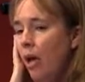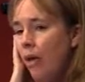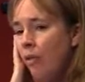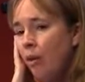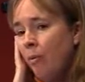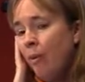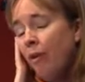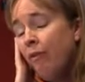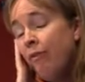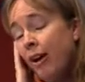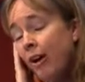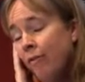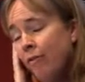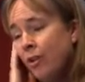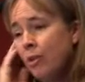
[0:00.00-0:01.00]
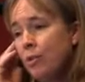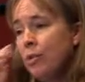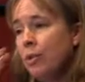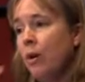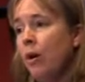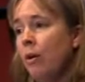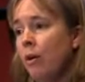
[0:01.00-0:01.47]
And then about 5 years
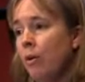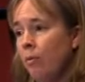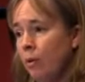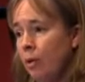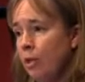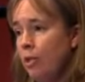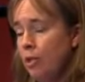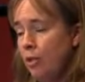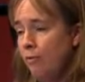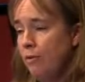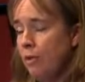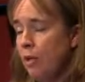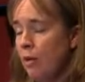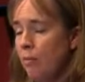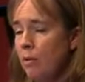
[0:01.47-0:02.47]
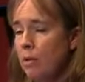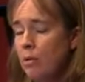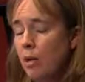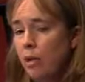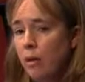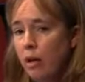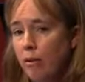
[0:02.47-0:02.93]
ago, it really shifted, and we
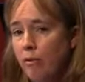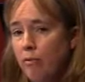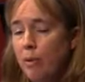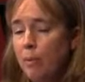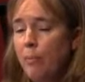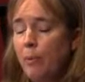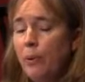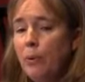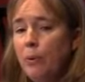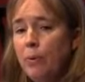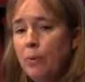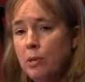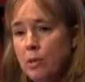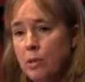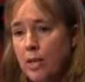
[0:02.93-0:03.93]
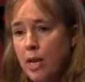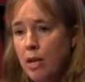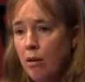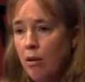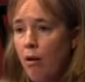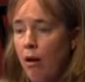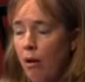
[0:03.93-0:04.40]
saw a lot of people who were
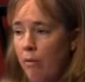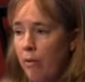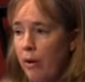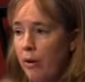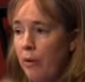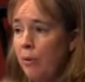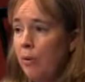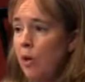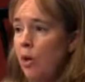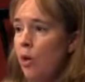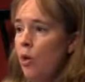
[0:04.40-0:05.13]
detained in Colorado